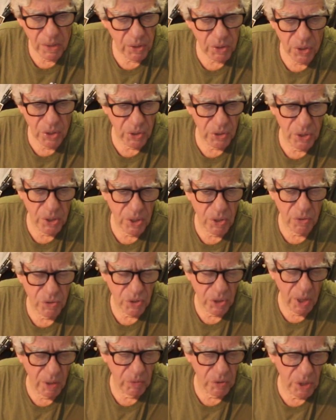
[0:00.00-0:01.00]
you just
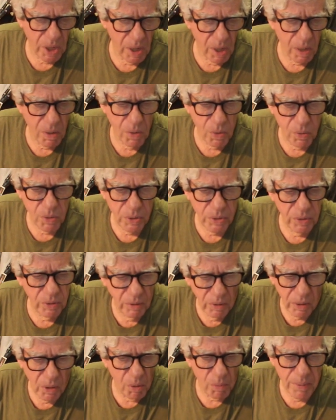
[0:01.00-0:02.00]
use those codes,
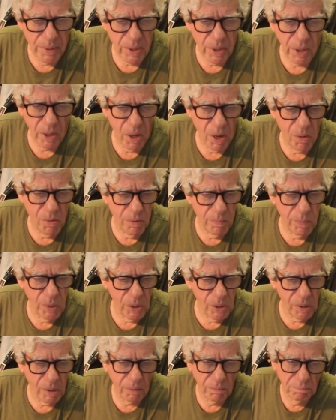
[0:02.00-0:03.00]
go be your code
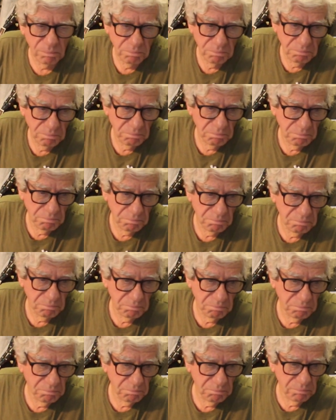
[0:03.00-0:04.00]
book,
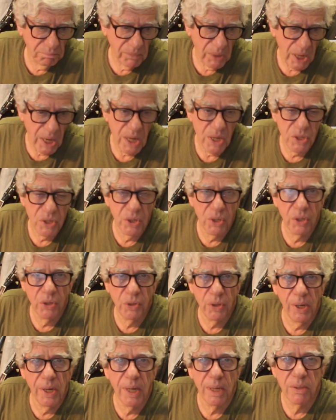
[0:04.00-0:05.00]
easy to
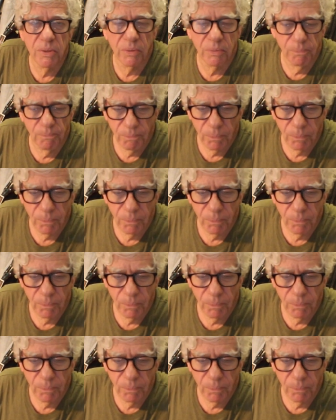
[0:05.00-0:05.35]
trace.